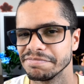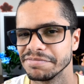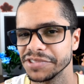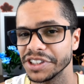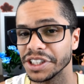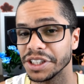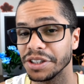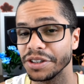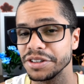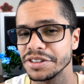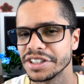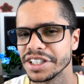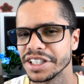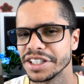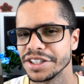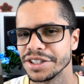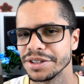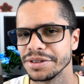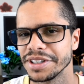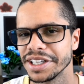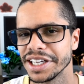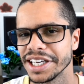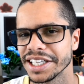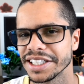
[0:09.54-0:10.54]
Dudes and
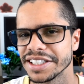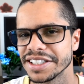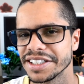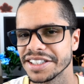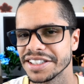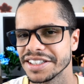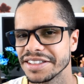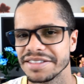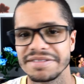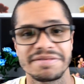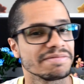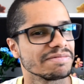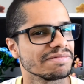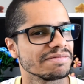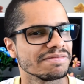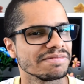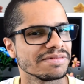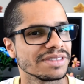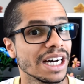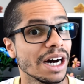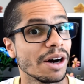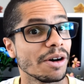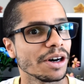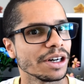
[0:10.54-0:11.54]
dudettes,
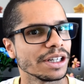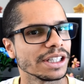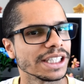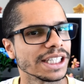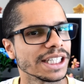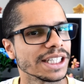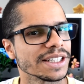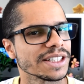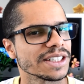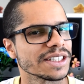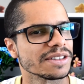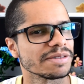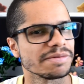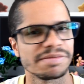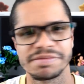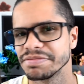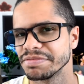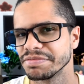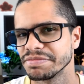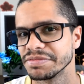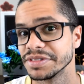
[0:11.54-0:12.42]
how are you guys?